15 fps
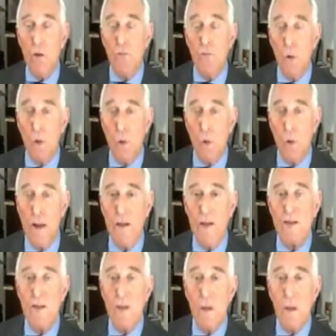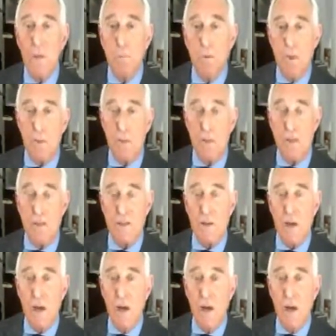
for Reince Priebus